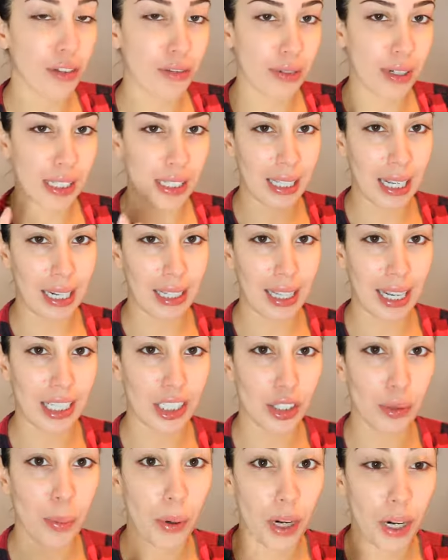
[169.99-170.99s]
the reason that I
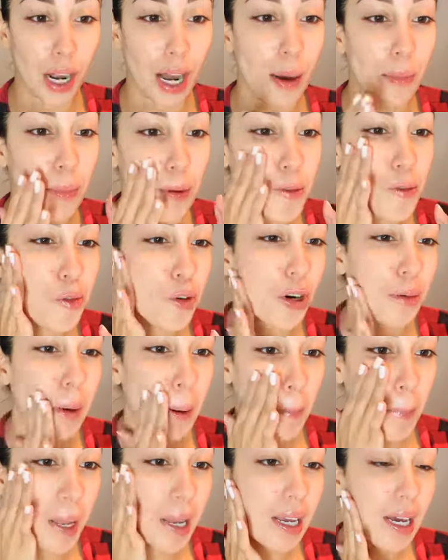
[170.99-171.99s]
like to put it on before
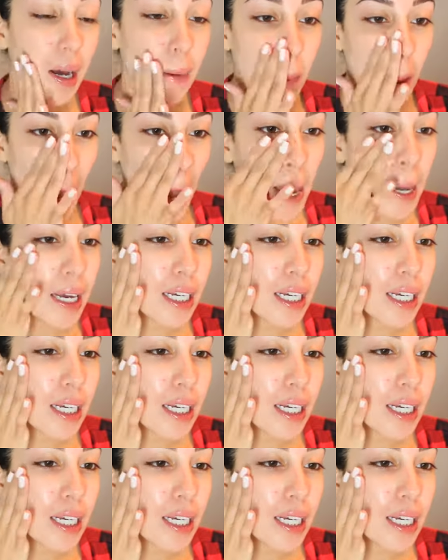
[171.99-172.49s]
my makeup